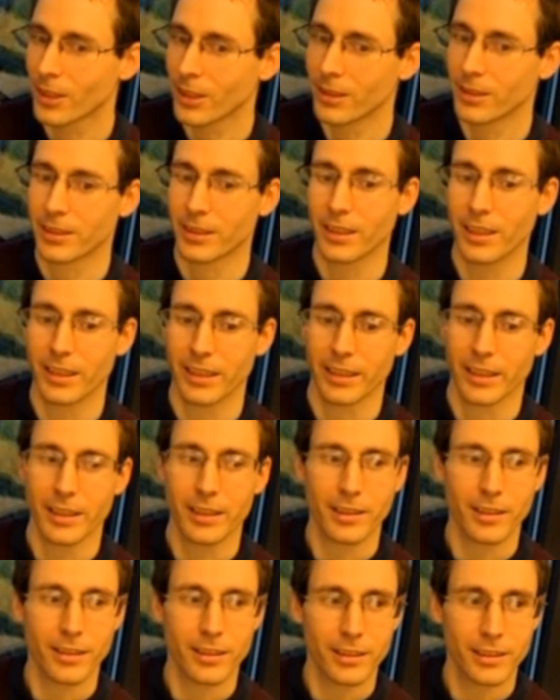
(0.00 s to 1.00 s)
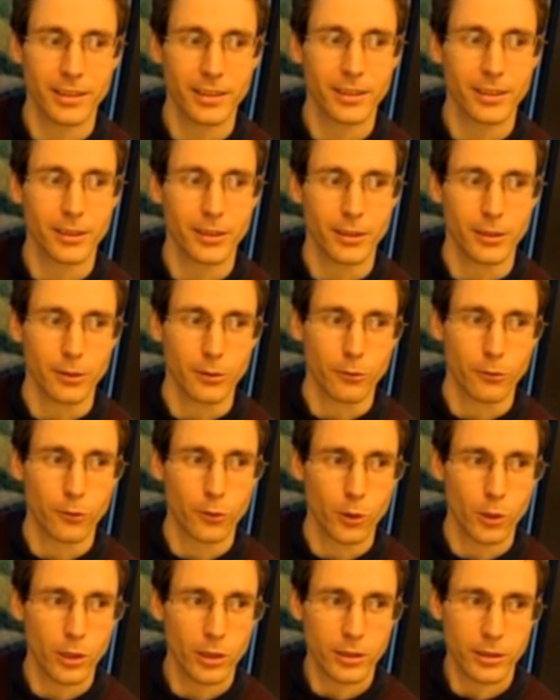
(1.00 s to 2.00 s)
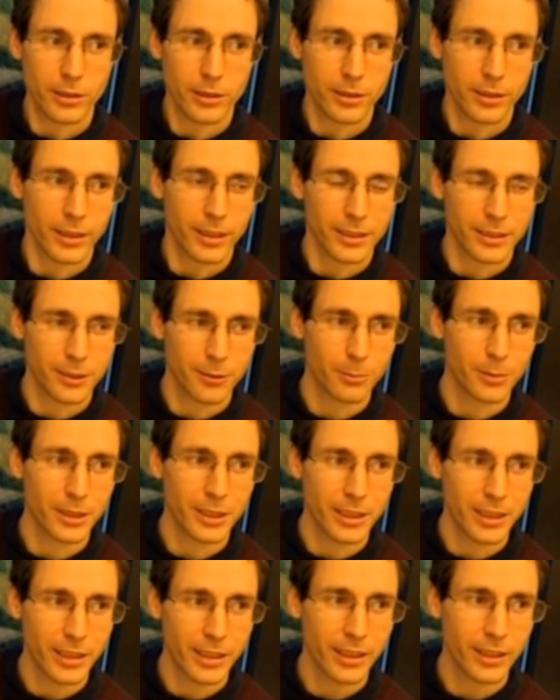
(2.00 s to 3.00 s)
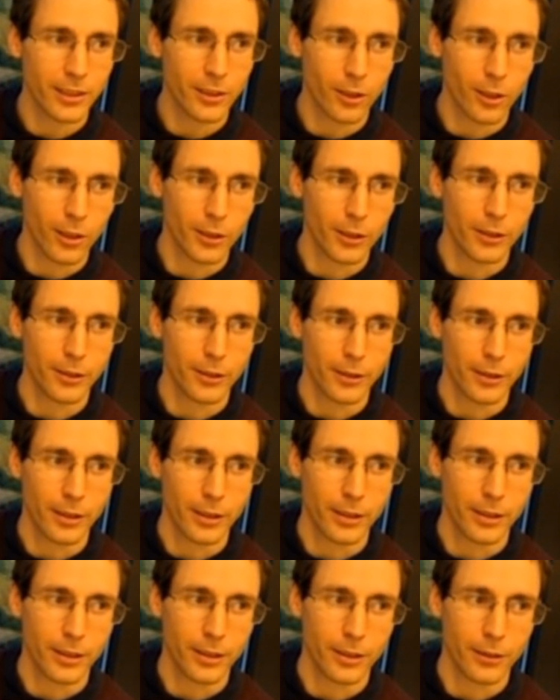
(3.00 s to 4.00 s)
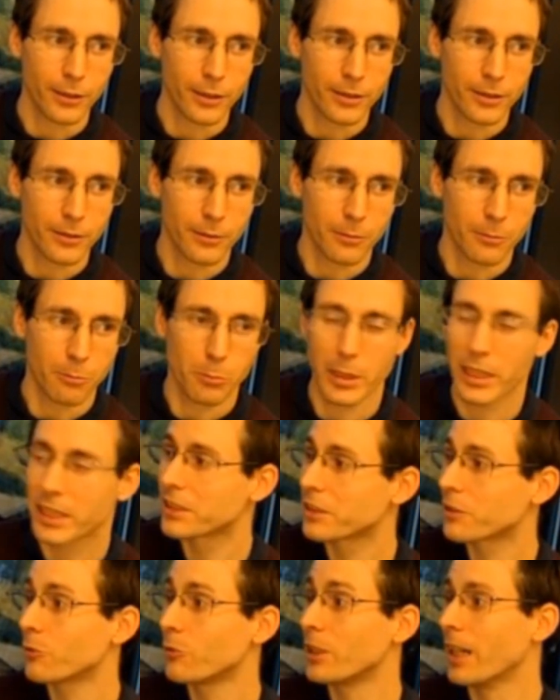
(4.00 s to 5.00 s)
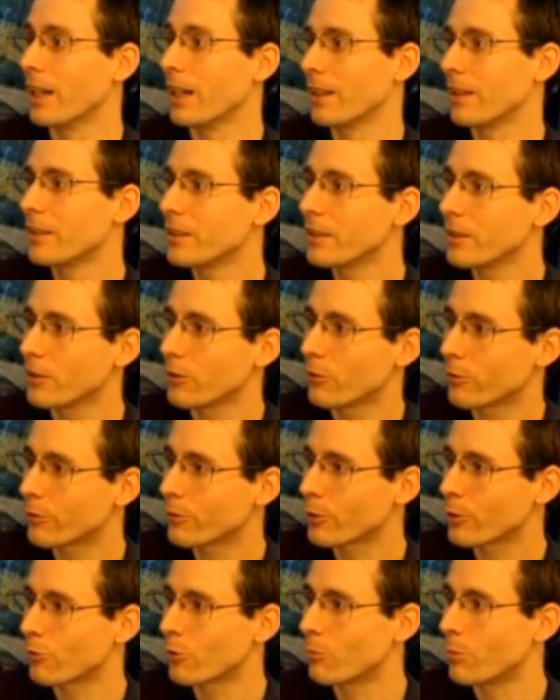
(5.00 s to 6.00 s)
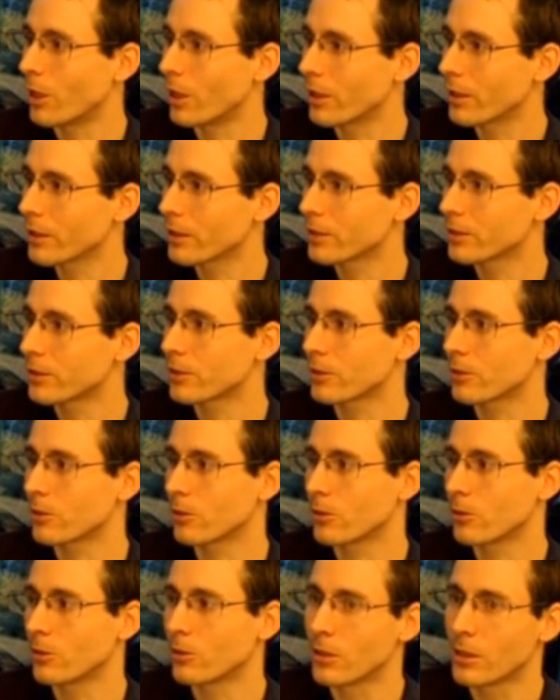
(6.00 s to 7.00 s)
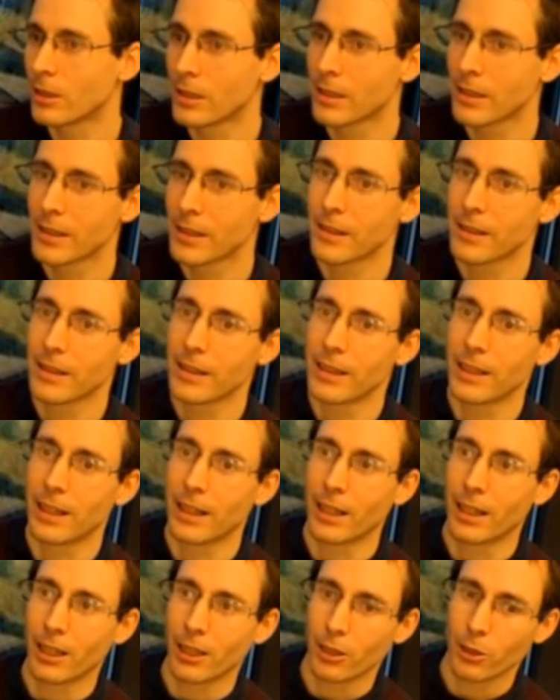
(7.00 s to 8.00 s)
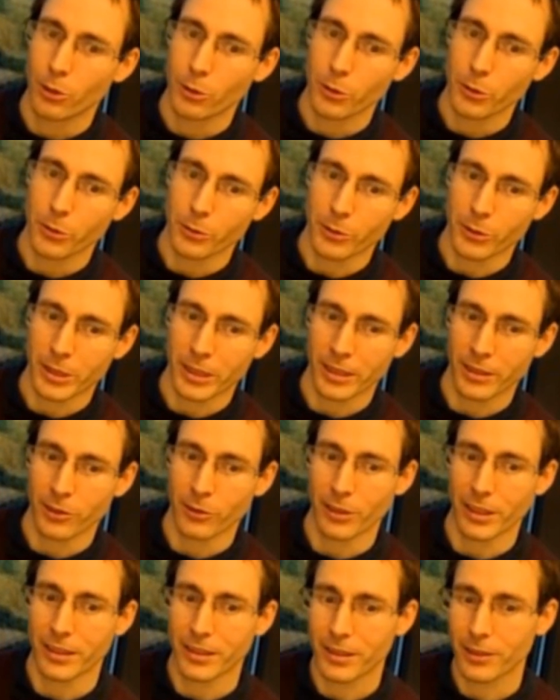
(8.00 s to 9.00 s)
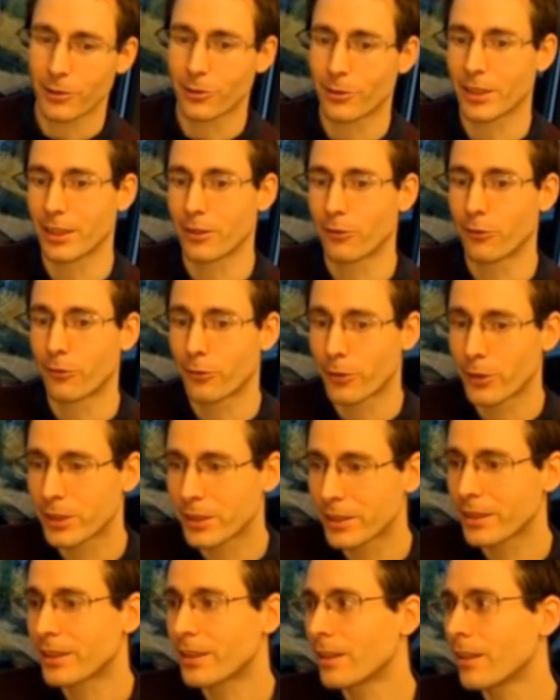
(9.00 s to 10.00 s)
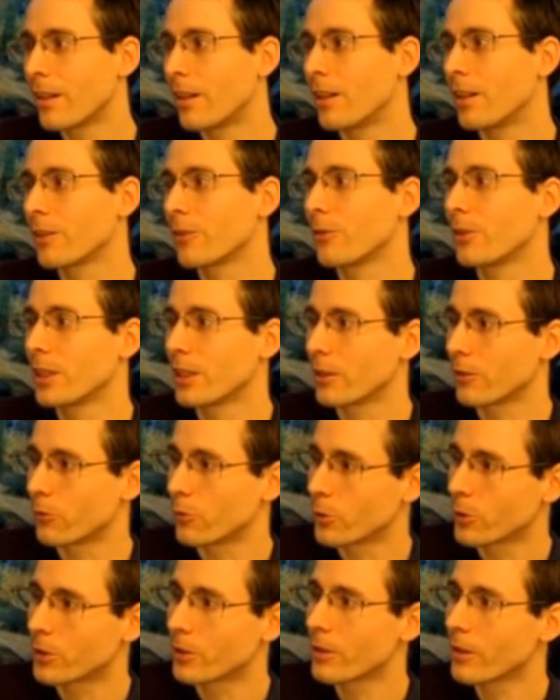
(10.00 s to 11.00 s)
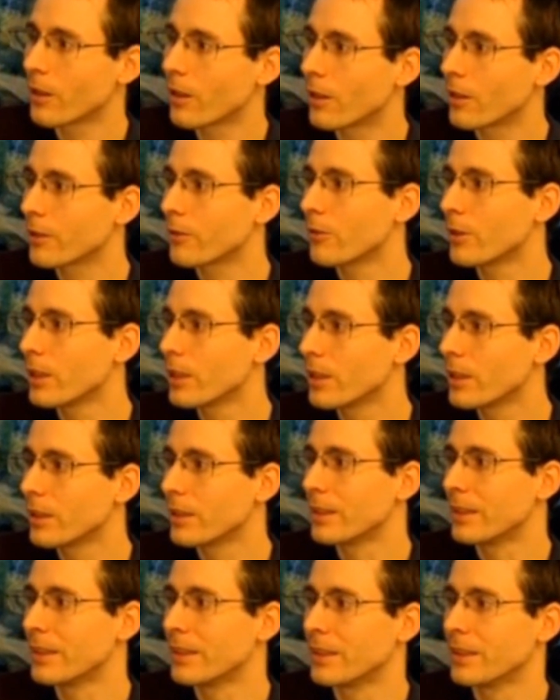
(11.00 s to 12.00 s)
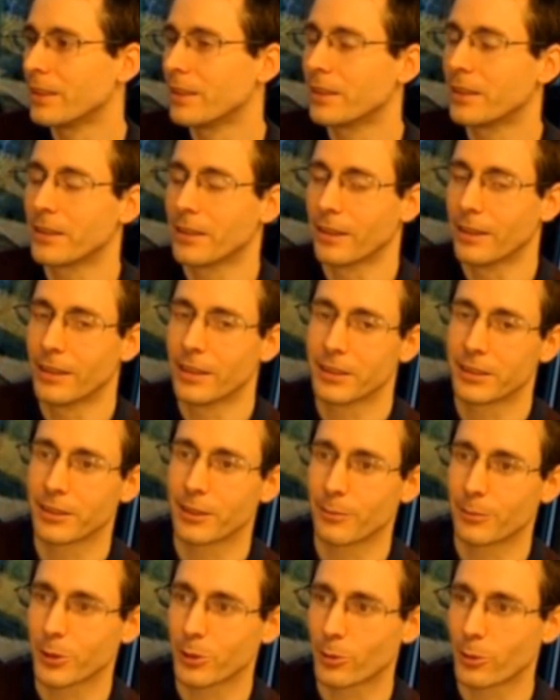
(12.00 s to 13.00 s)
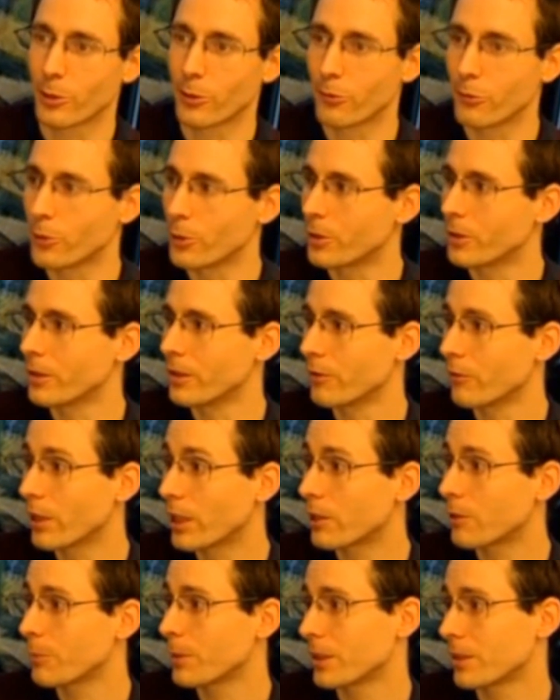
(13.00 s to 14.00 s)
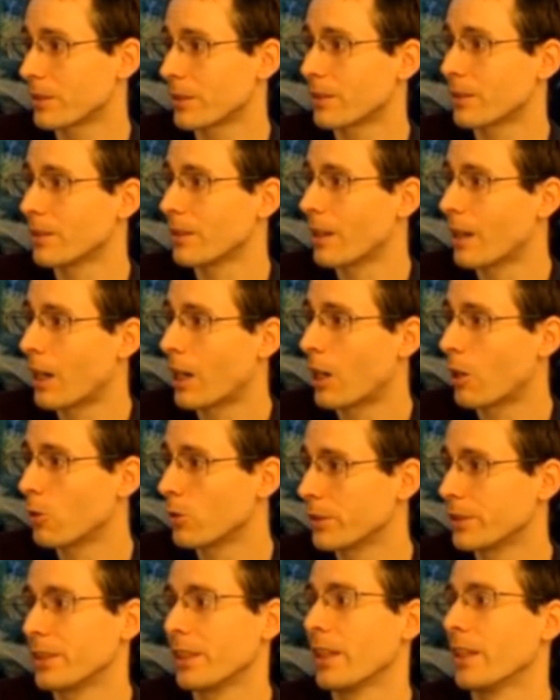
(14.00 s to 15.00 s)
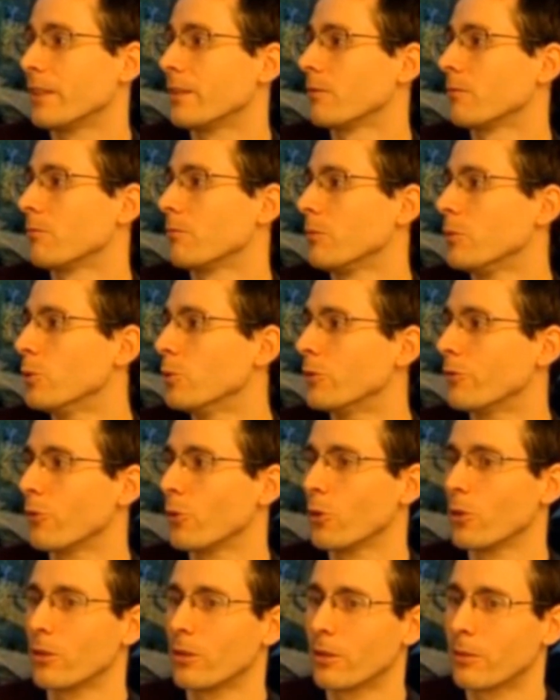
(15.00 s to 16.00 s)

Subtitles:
Yeah, I actually worked at the beginning on mixed reality for robotics. So how can you integrate physical hardware and virtual hardware in some sort of virtual environment, and how is that useful?